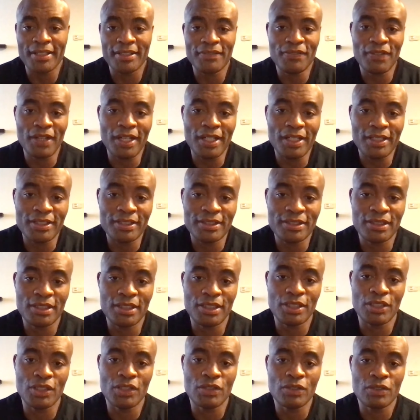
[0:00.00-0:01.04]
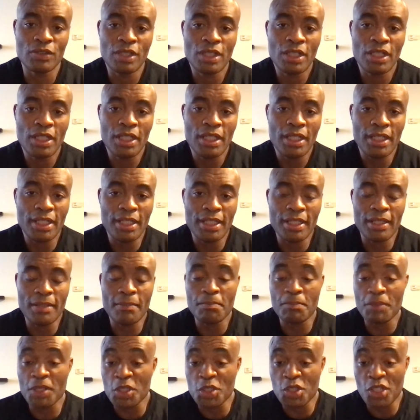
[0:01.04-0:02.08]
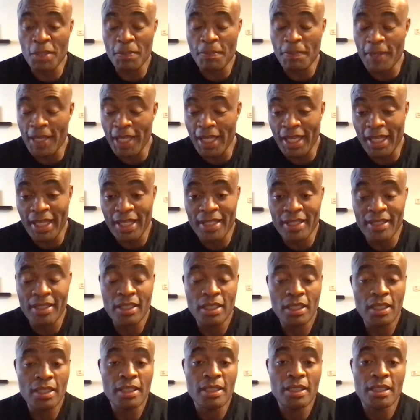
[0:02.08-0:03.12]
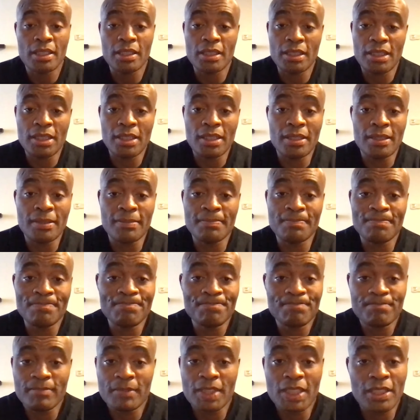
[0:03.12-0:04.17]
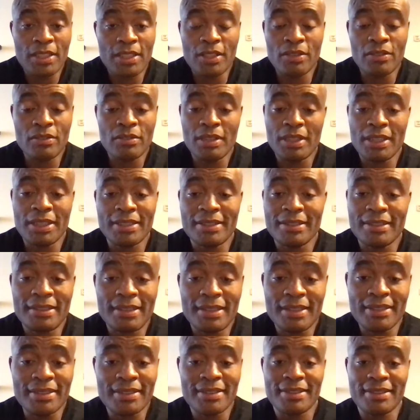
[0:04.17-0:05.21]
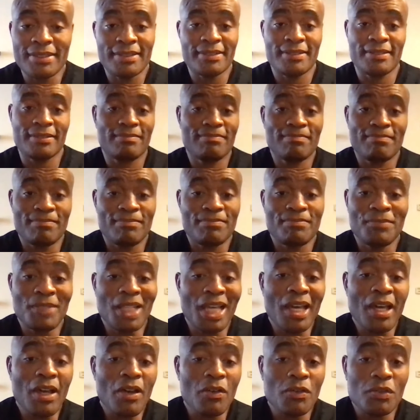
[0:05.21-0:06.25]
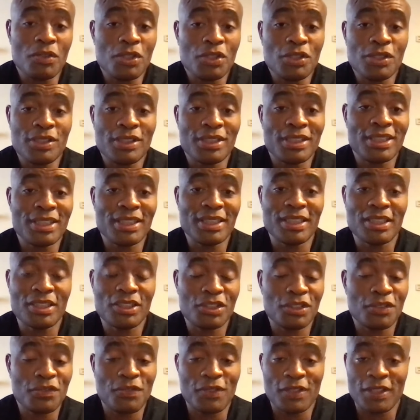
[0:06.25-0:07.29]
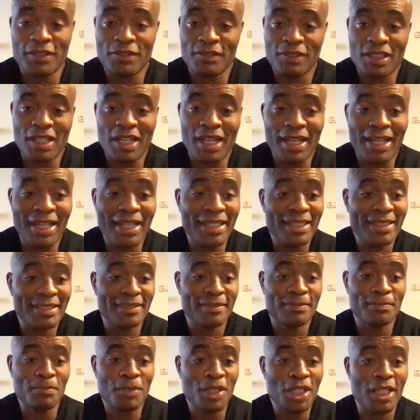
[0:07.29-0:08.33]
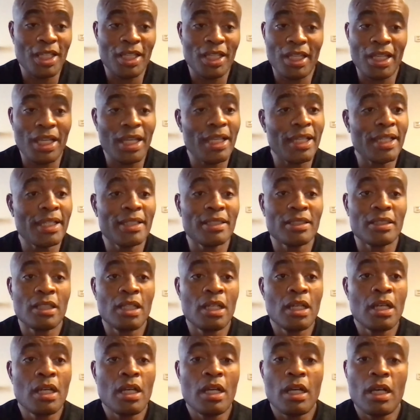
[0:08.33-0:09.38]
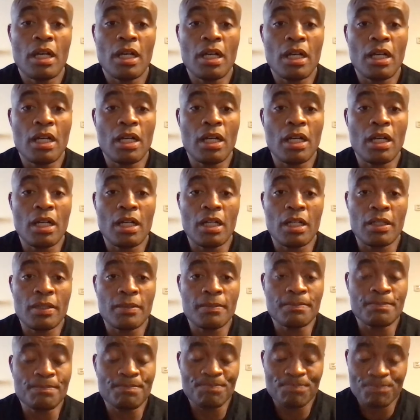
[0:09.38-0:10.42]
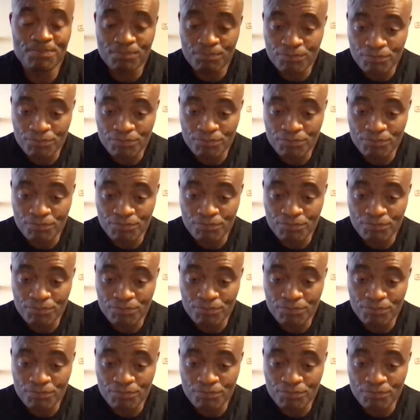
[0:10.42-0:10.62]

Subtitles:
fighters, and BJ Penn, um, is now you see the different guys, me and um,